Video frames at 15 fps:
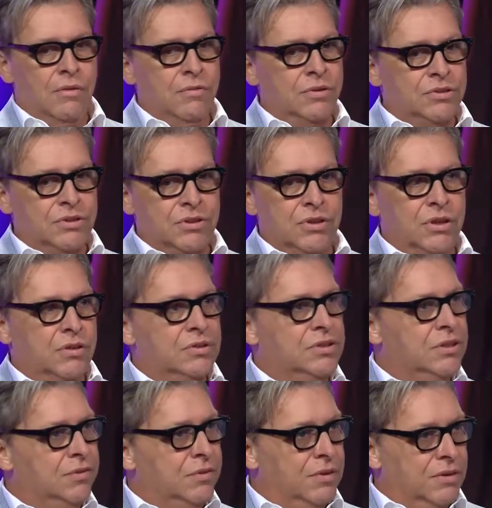Every studio is
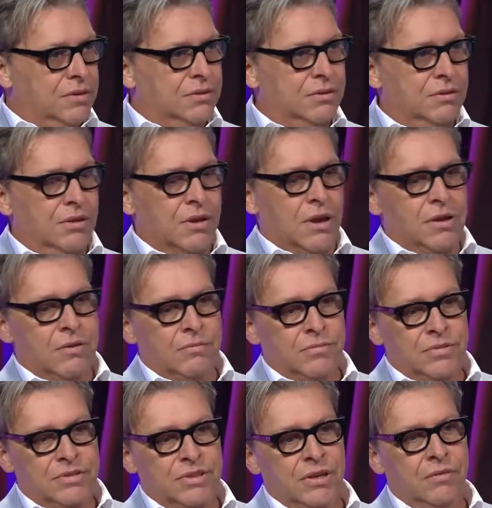different.
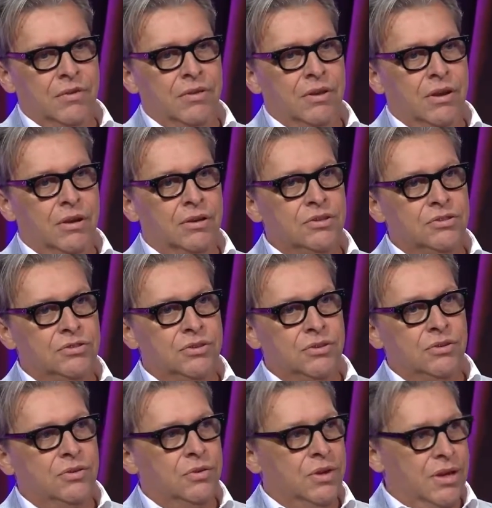Several of the artists
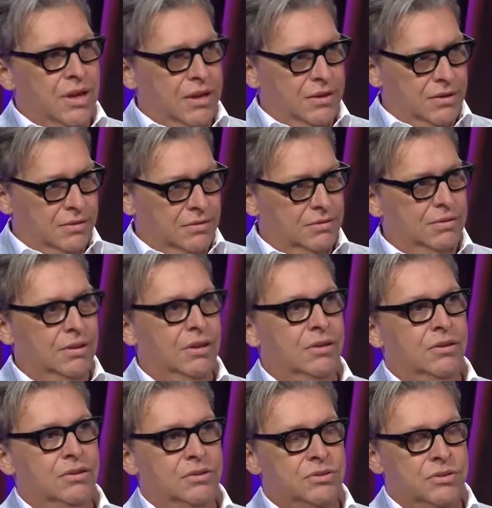do create
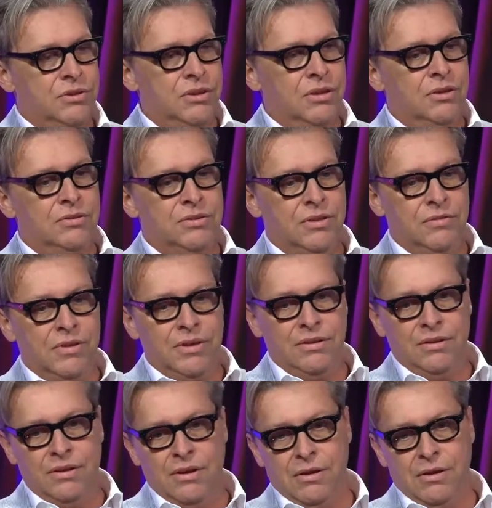in their studios. I've got